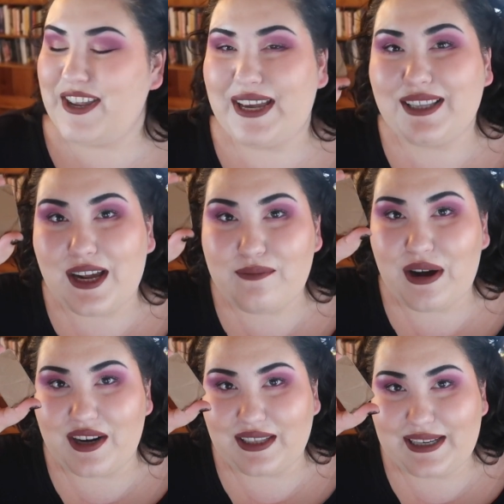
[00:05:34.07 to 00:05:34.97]
you get a lot of
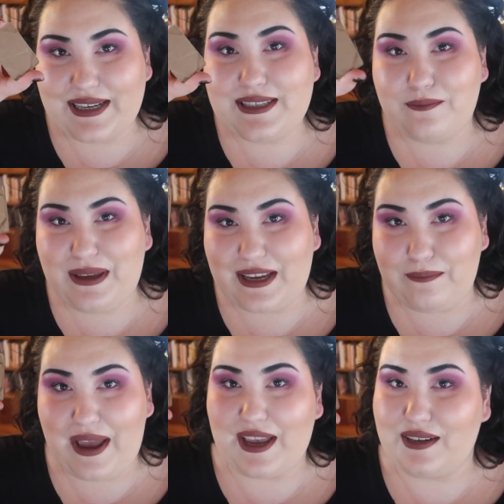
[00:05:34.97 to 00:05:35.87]
product. Like it is a big
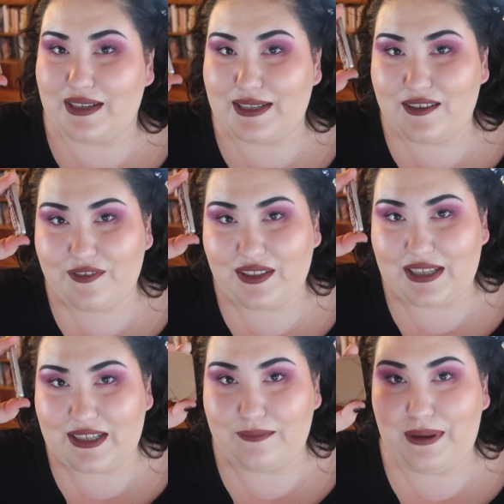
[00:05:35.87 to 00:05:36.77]
pan. It is a fairly
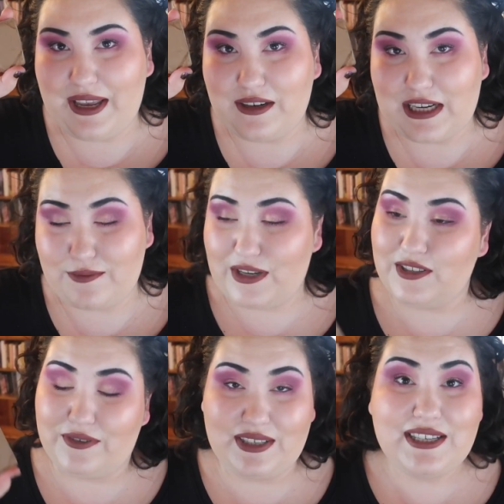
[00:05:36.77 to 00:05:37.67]
deep pan as well,
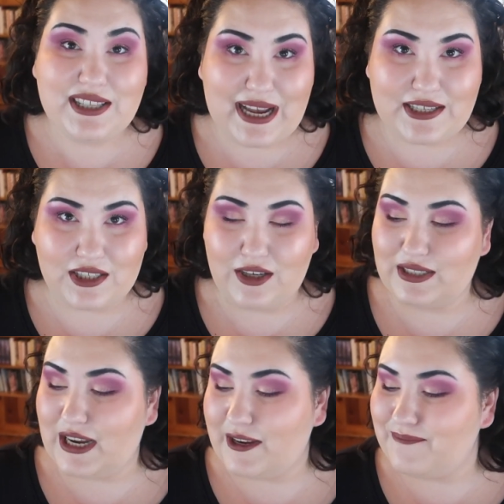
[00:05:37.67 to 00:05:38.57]
so it does last a long
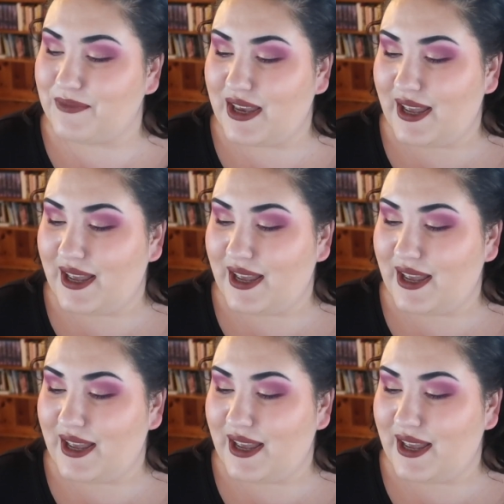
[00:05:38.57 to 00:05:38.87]
time.